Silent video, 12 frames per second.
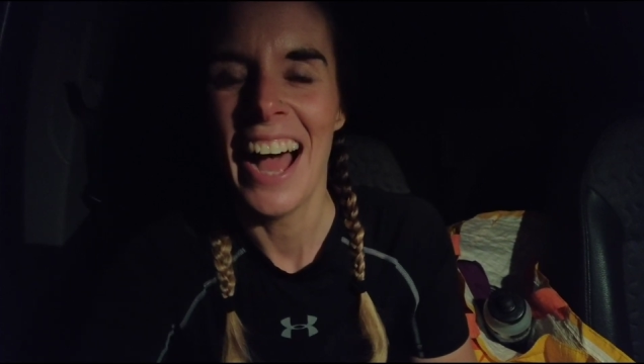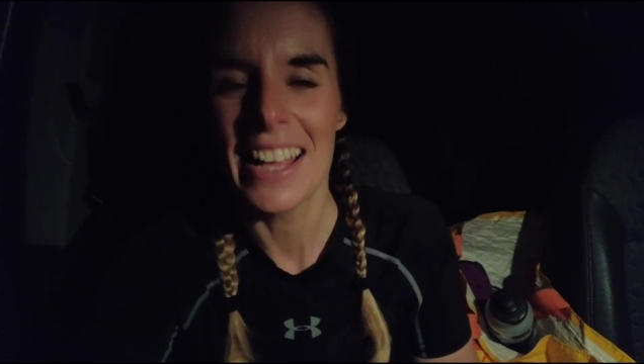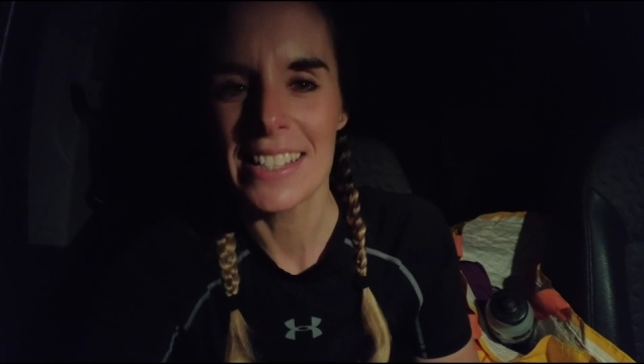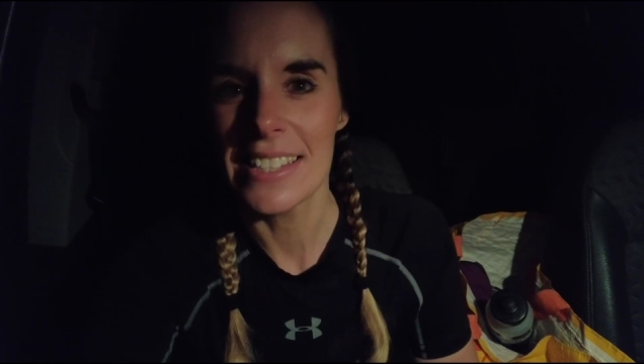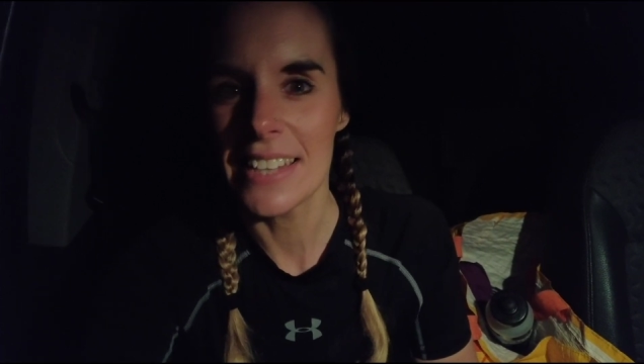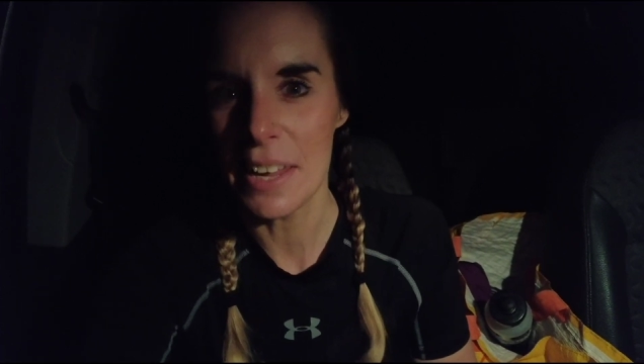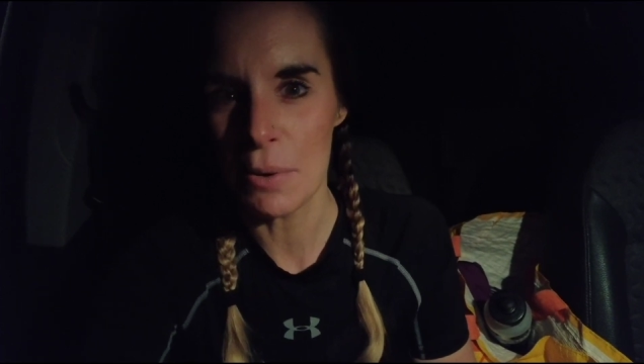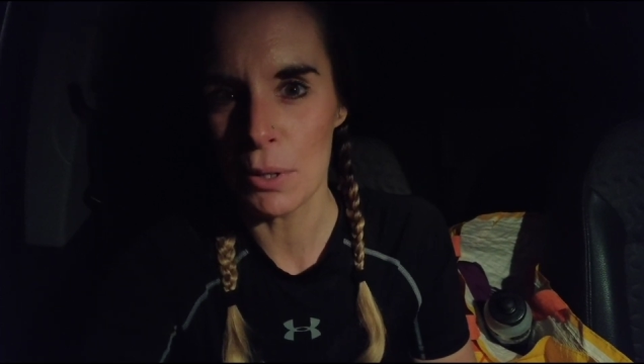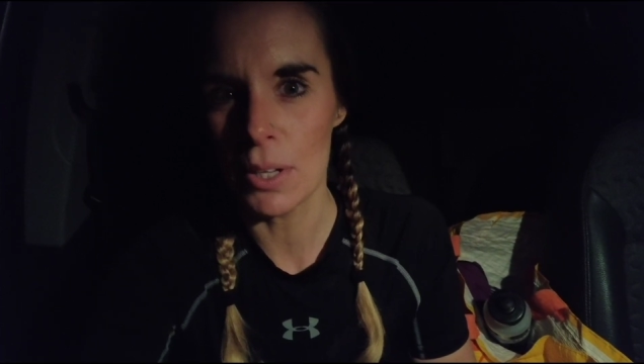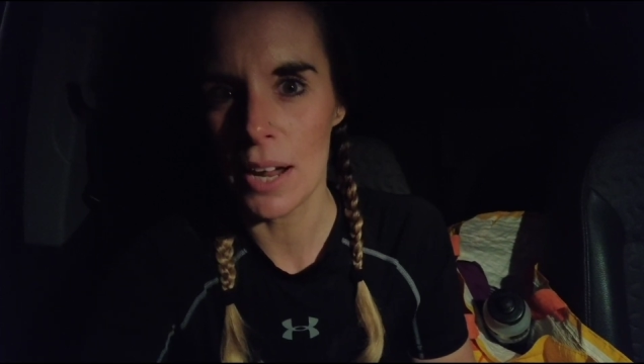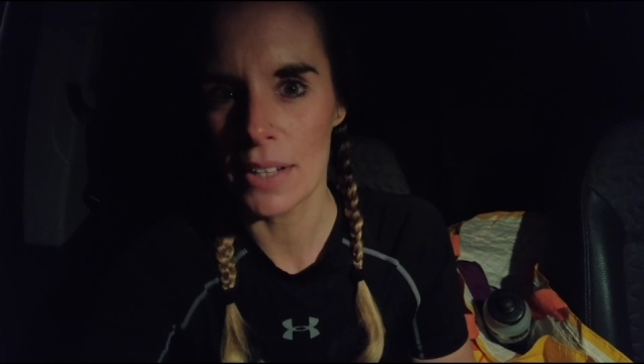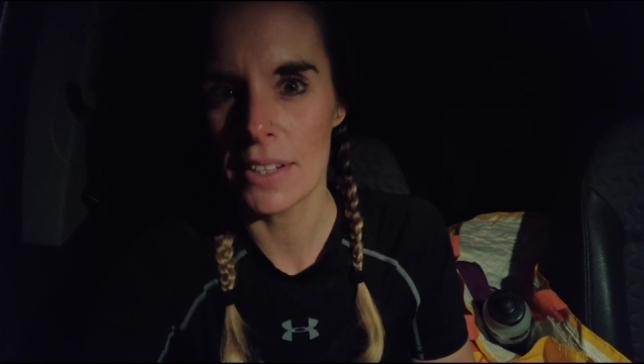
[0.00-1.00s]
I'll see you on
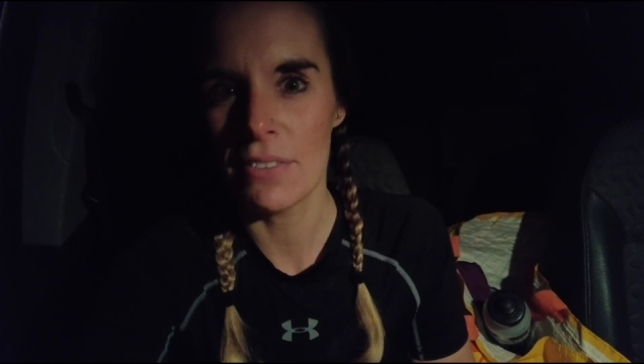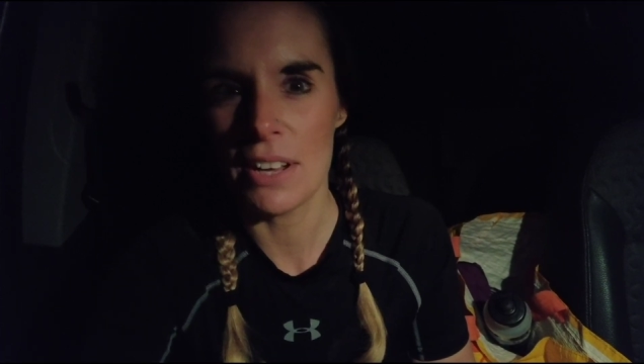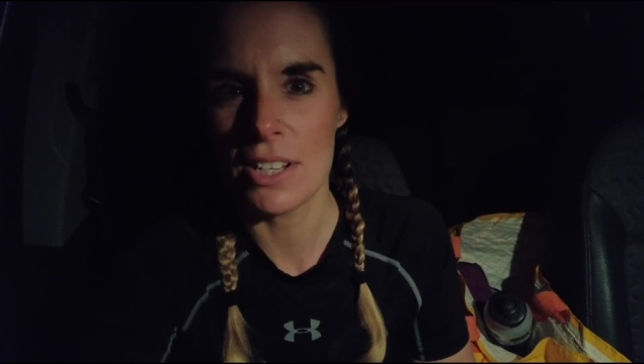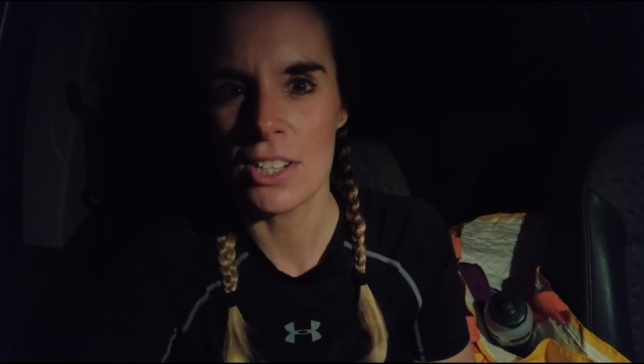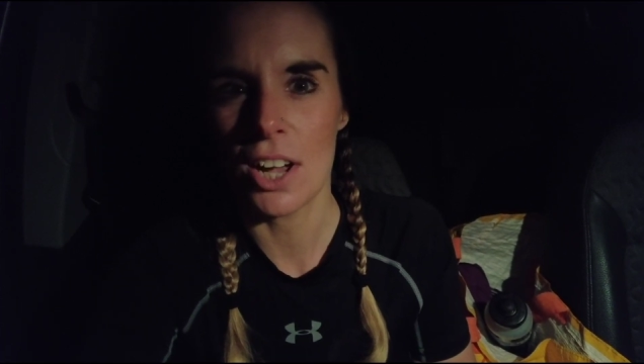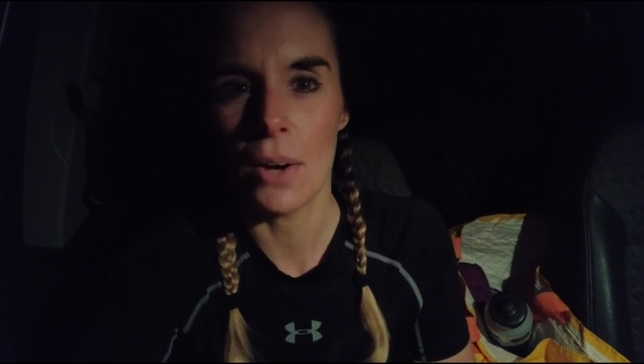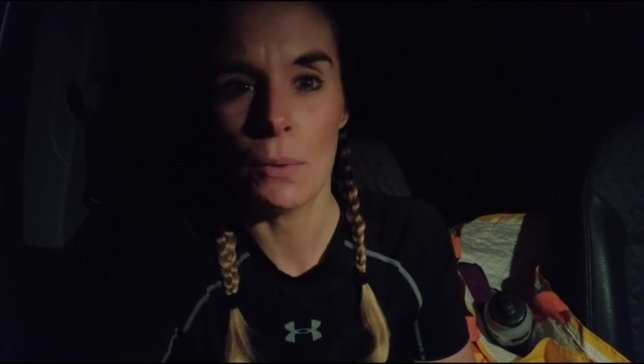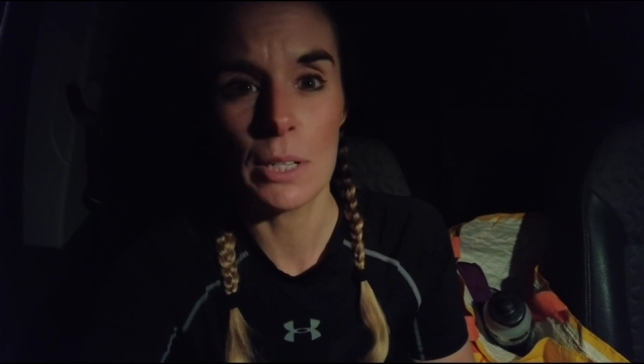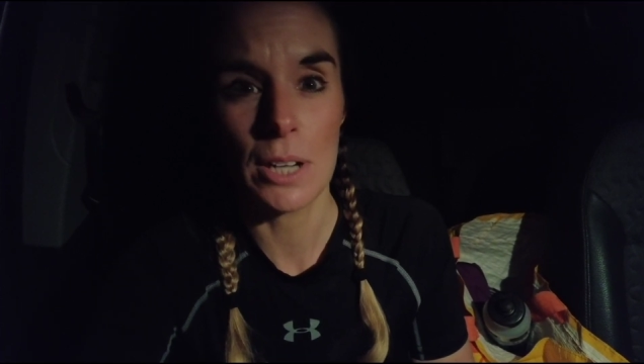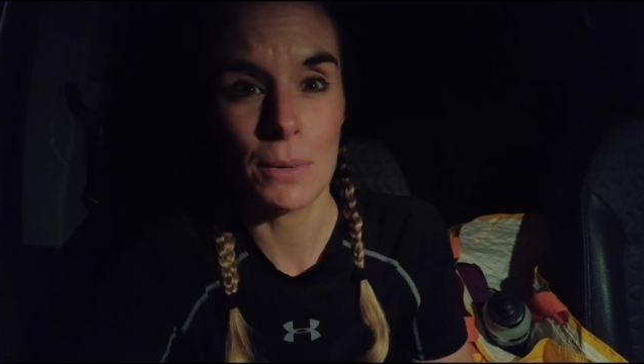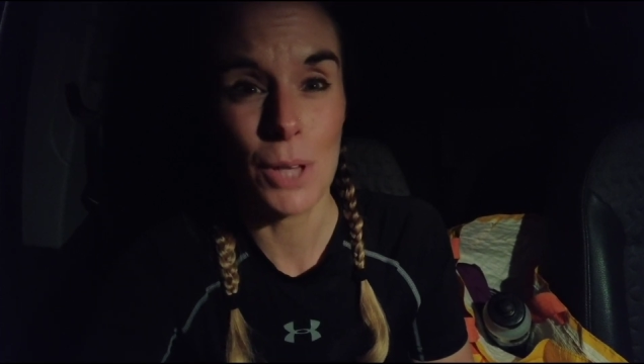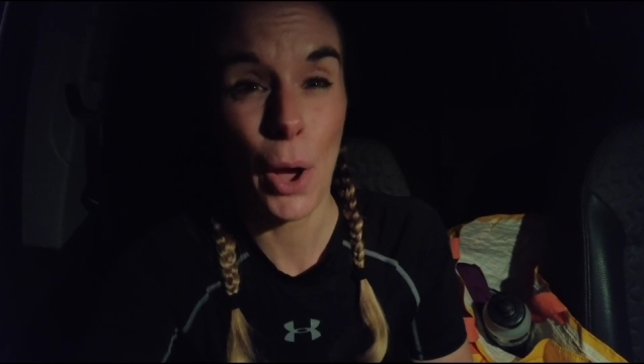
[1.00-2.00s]
the next adventure,
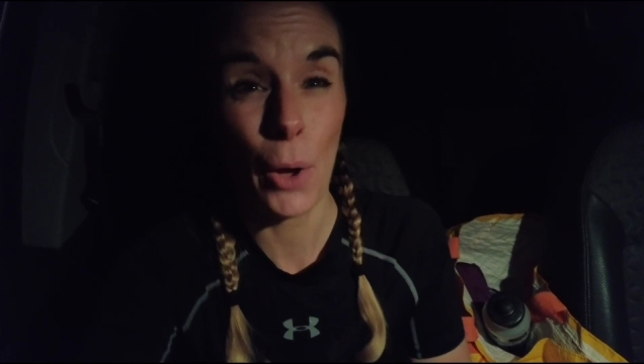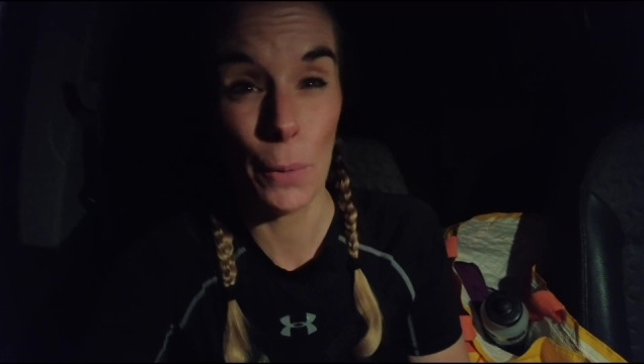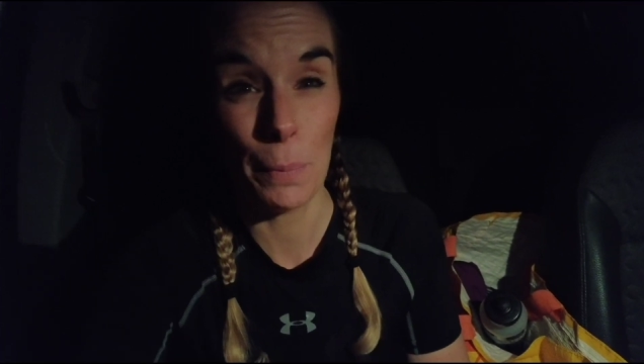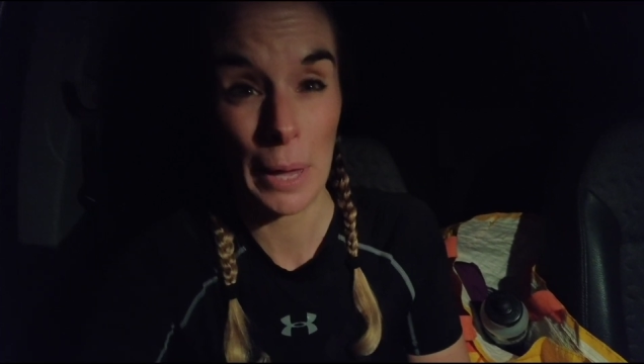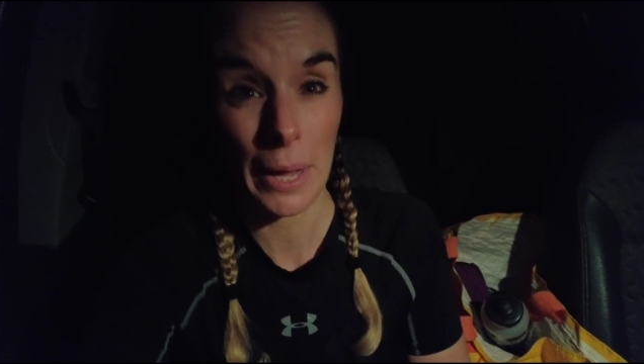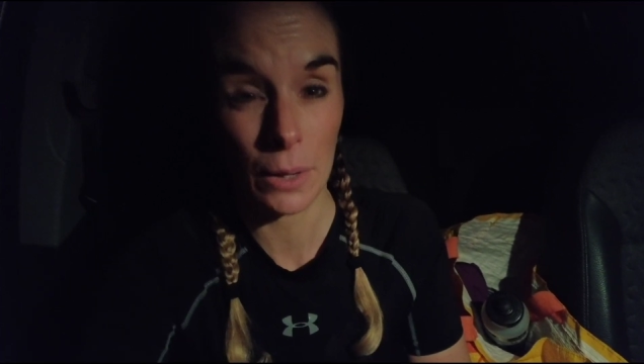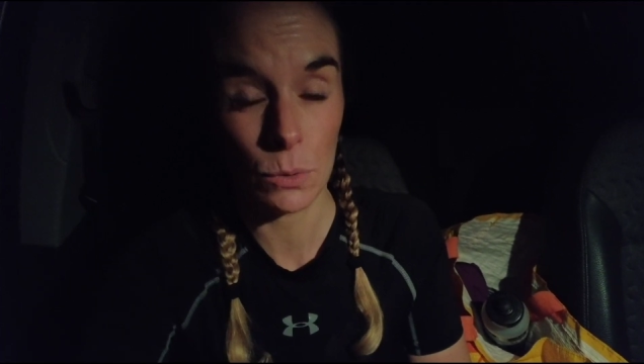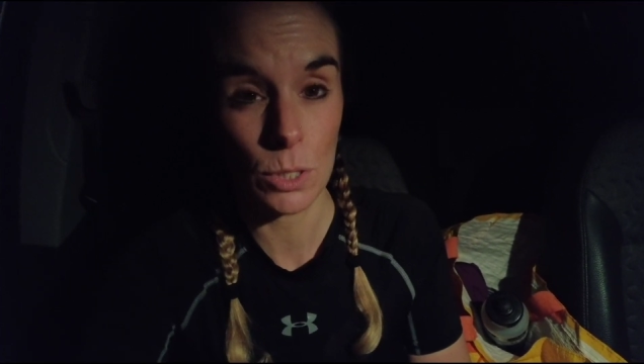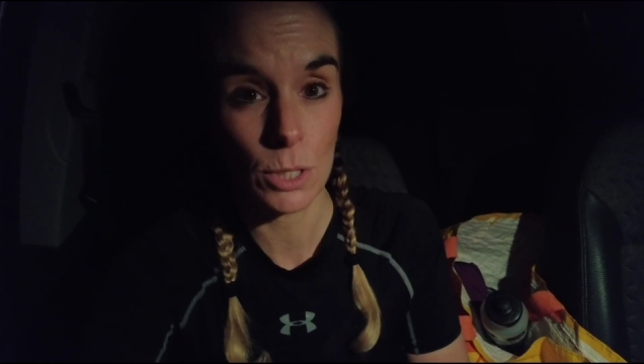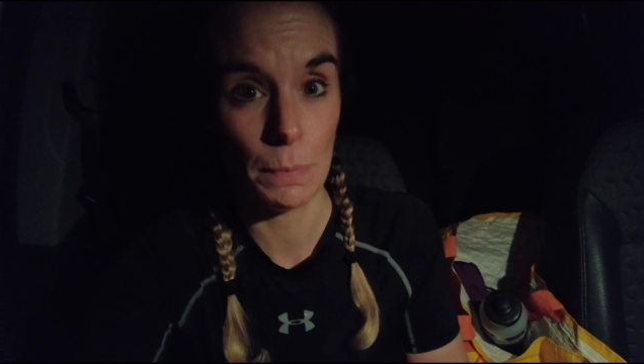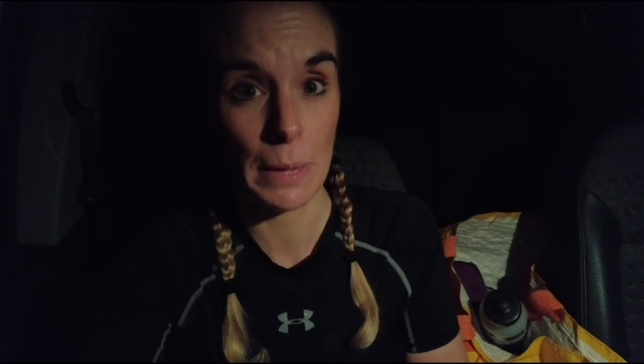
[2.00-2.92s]
which I was hoping would